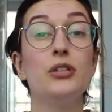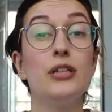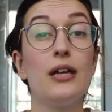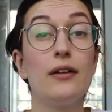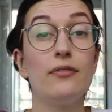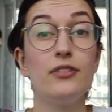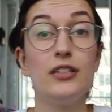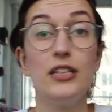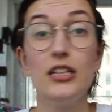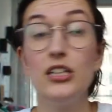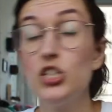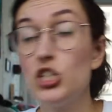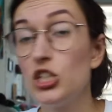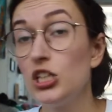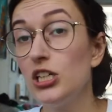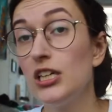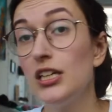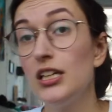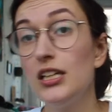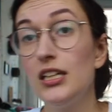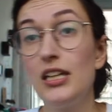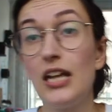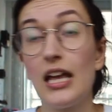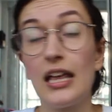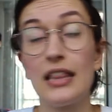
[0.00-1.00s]

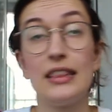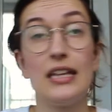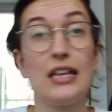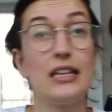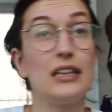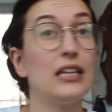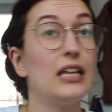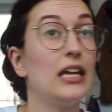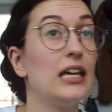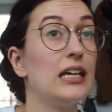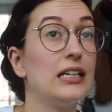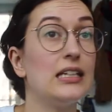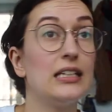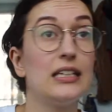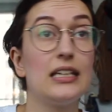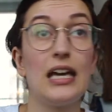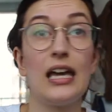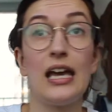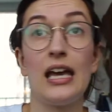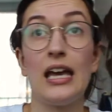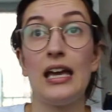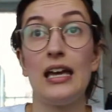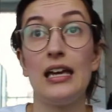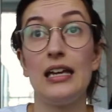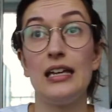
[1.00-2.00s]
definition and then like
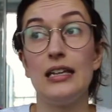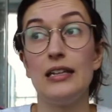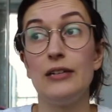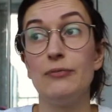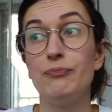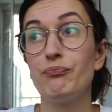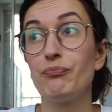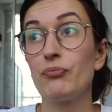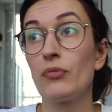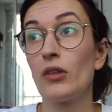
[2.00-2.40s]
an